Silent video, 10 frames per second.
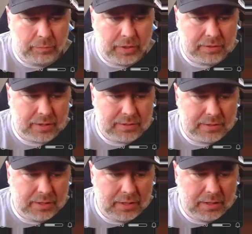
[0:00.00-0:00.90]
Because
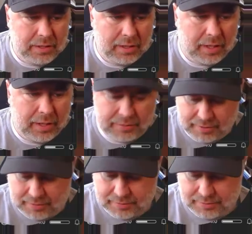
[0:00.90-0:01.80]
I had
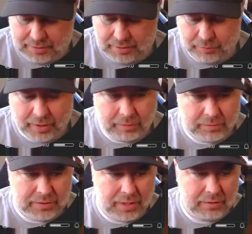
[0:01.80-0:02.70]
set CD when I
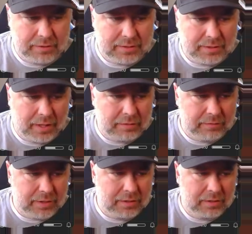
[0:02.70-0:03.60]
was down inside
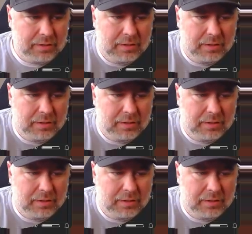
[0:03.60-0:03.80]
of it.